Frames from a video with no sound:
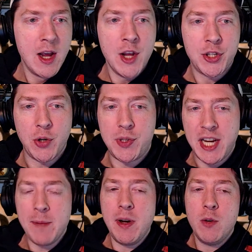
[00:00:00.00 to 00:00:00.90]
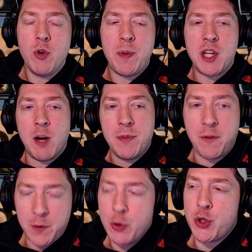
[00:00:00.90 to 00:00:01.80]
So Daemon would become the
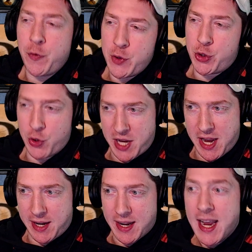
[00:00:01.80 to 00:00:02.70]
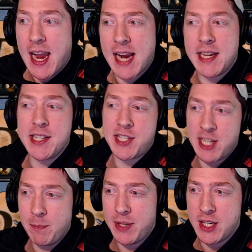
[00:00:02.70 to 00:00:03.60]
future king, and his
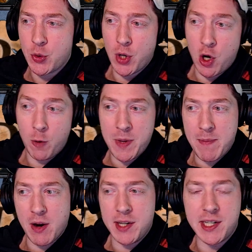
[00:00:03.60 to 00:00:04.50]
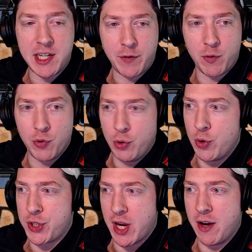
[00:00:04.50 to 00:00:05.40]
siblings would all be married to different
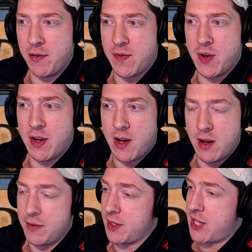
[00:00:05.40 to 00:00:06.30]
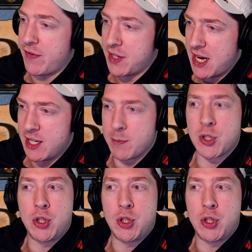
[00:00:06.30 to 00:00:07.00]
rulers of the Seven Kingdoms.